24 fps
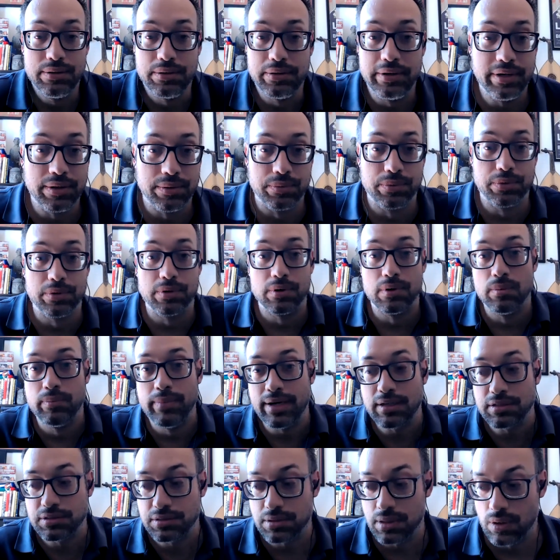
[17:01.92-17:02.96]
you know, here rural
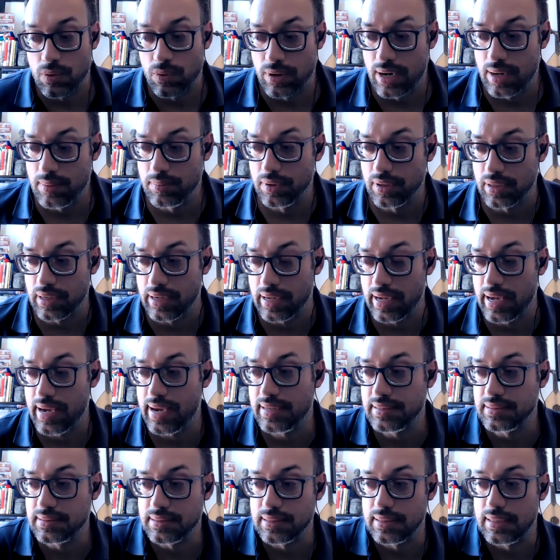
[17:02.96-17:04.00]
Mexico, where I'm looking
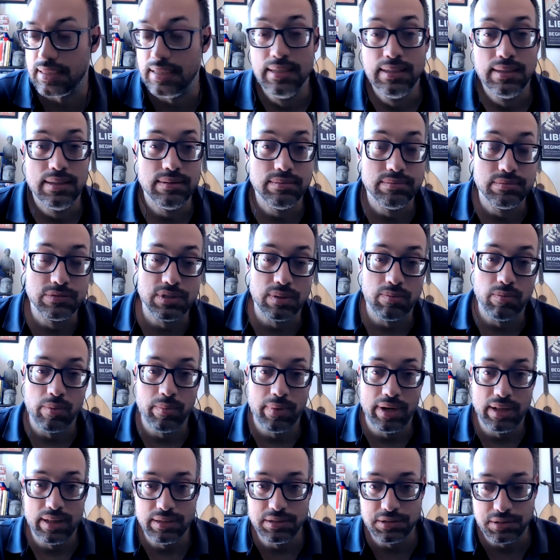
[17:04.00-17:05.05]
at, uh, some
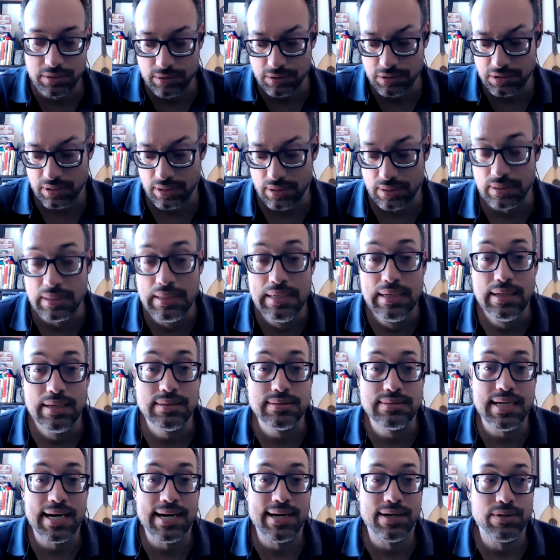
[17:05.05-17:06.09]
of my listeners are
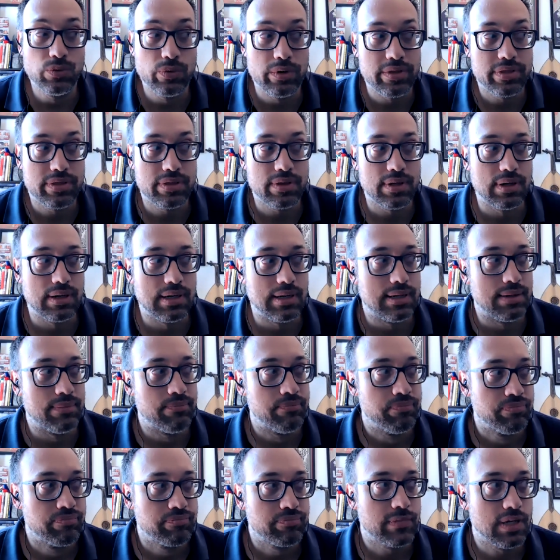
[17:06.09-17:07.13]
down with uh,
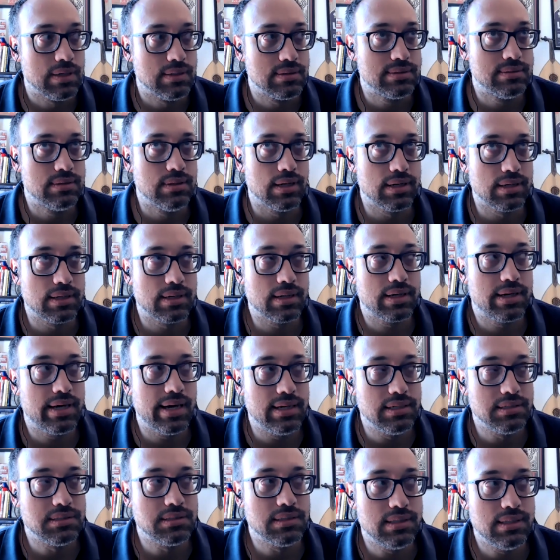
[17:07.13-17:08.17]
Doug
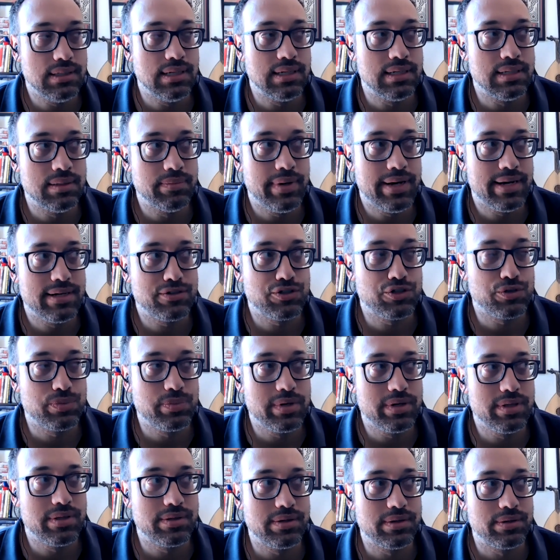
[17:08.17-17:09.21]
Casey and Matt
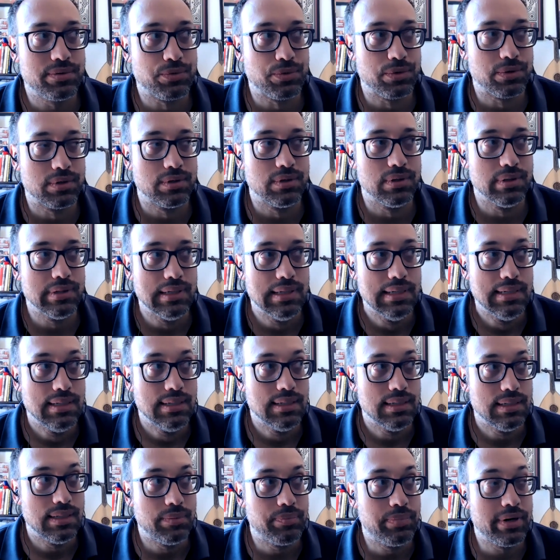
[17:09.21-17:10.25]
Smith in rural
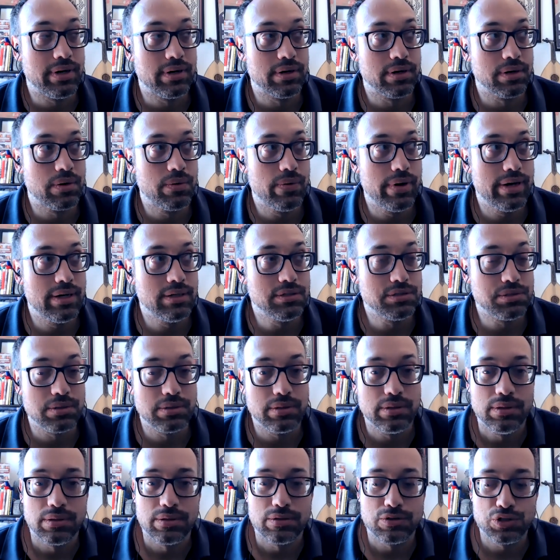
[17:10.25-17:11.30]
uh, Paraguay.
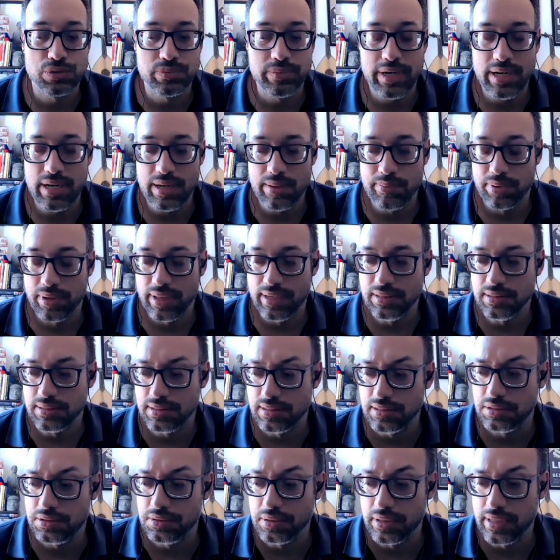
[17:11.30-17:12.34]
So you know, there's many
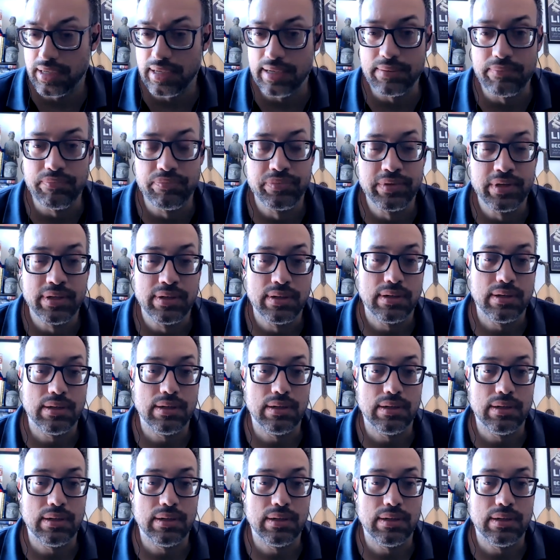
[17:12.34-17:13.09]
places you can yeah.